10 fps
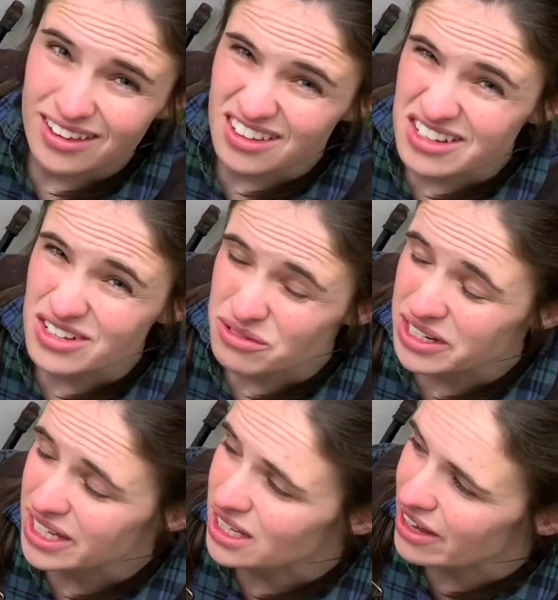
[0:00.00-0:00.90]
This is
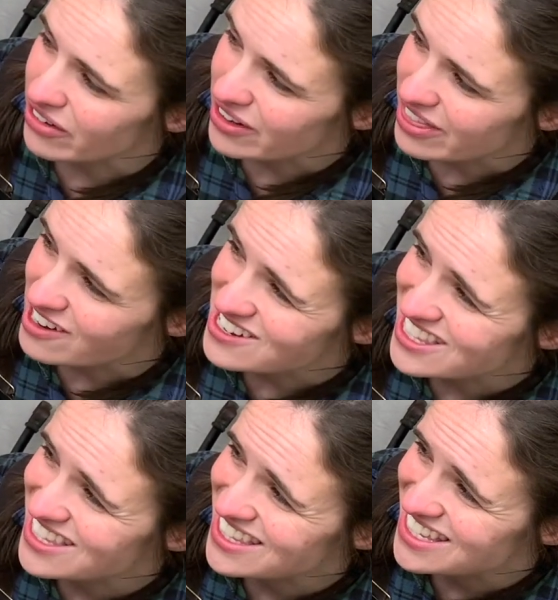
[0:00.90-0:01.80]
really clever. They're
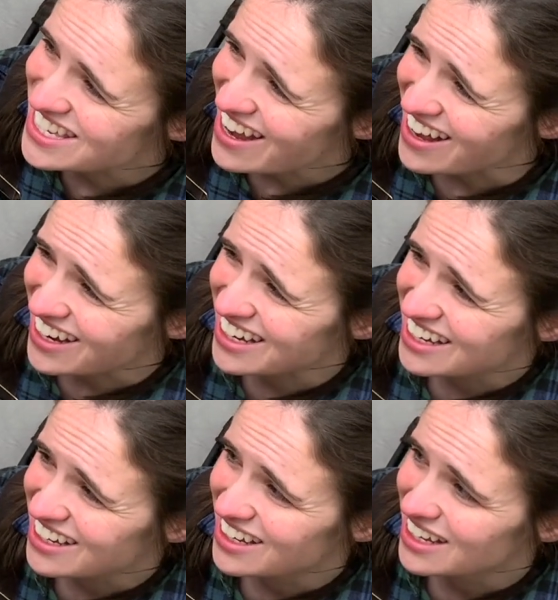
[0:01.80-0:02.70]
stuck
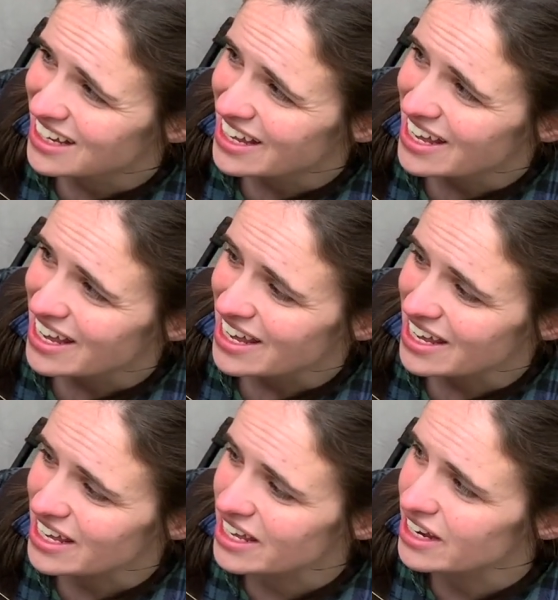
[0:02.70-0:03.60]

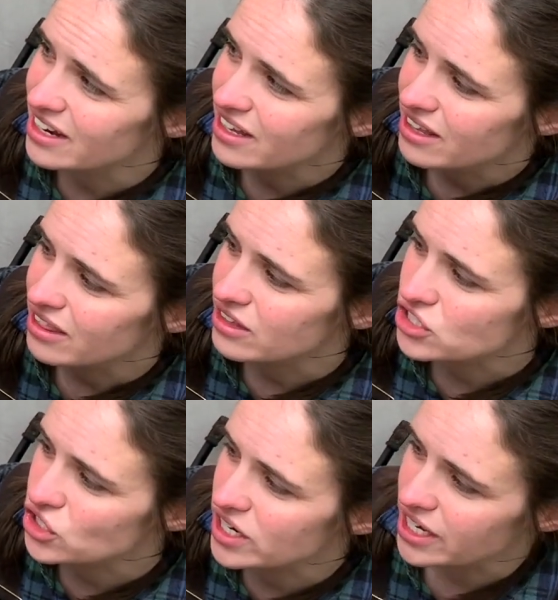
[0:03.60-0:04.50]
in the
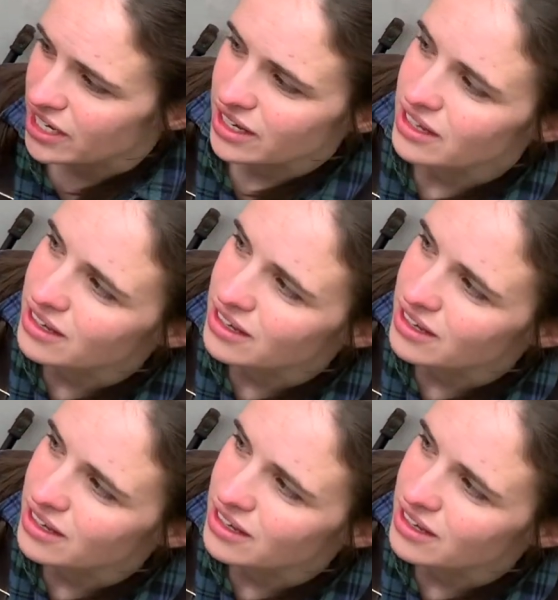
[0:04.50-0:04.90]
tree.